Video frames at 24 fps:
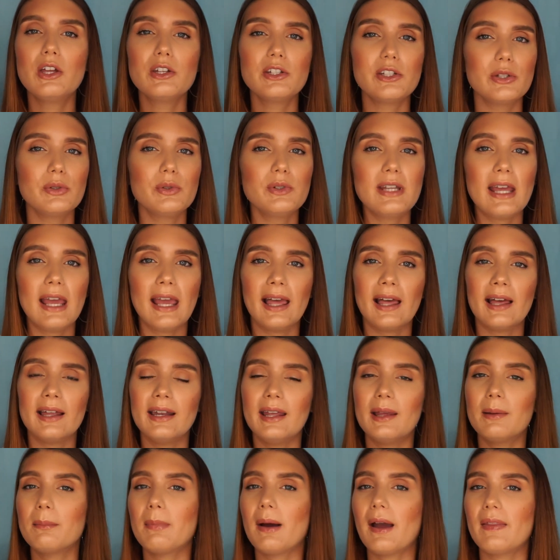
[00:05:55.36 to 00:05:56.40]
too tan,
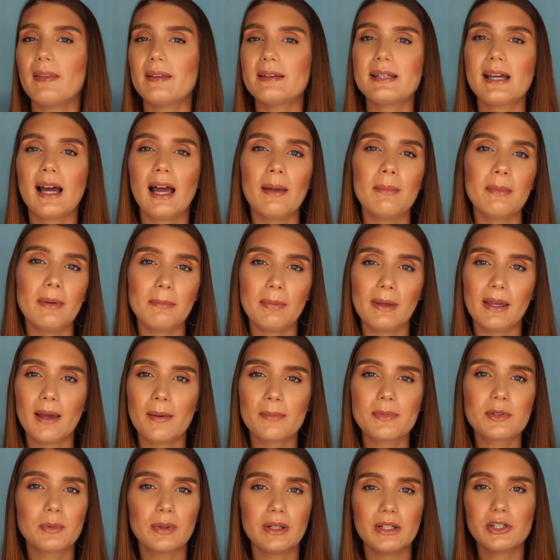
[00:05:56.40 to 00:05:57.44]
and by the time it
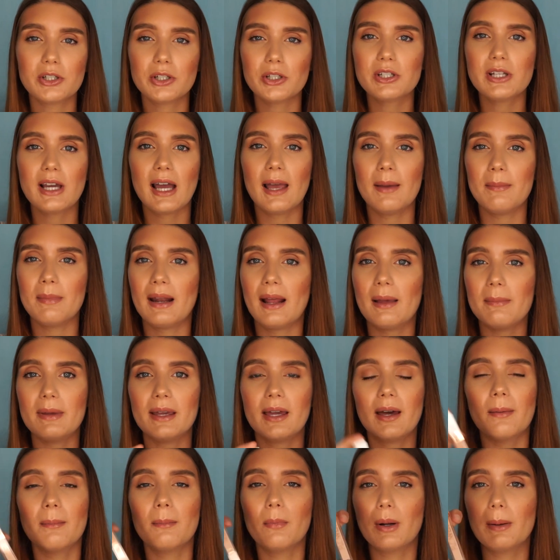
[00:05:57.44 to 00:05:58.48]
becomes winter time and I
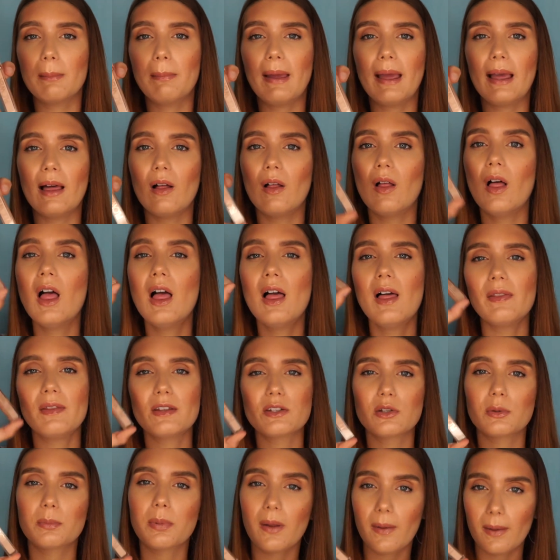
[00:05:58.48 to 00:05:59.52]
become more pale, this
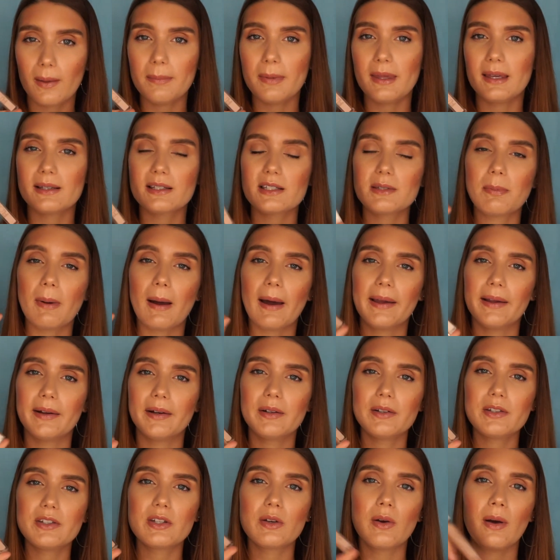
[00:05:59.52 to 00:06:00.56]
will probably be
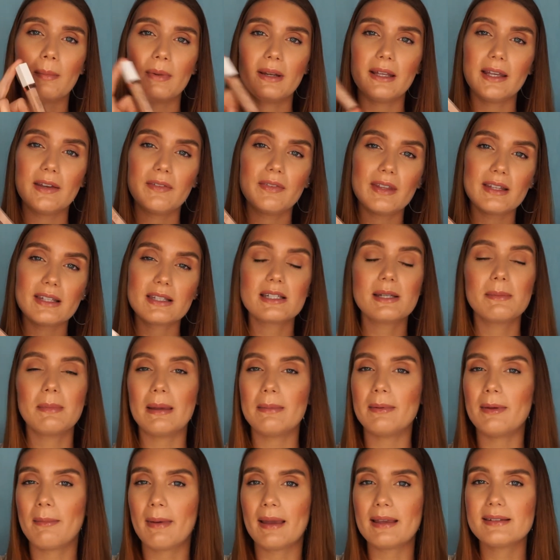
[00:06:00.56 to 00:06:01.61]
expired. So I'm going to give this to
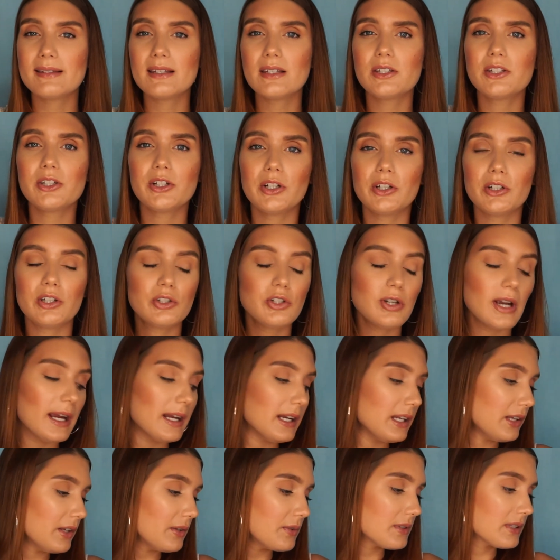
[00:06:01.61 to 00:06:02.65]
maybe my sister to try to
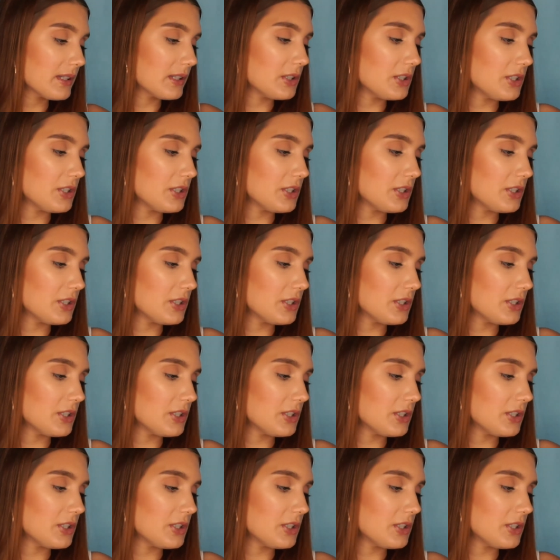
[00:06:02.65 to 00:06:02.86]
use because